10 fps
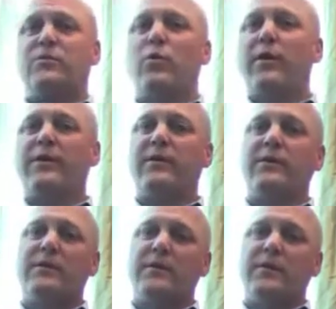We're in
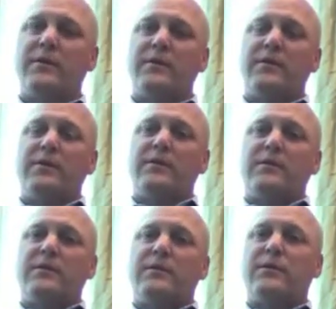the
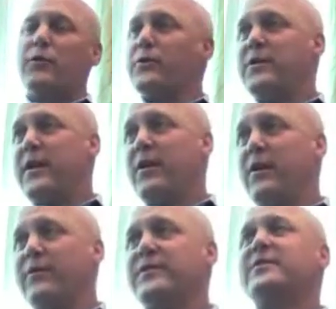third year
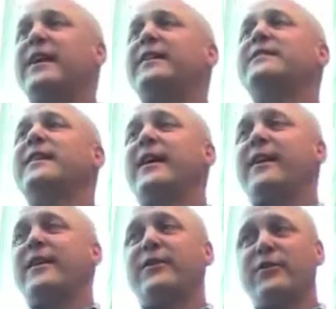of the second
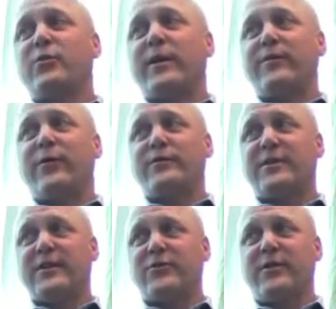decade of the 21st
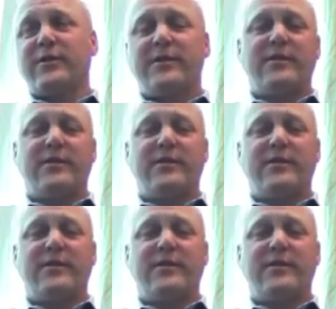century.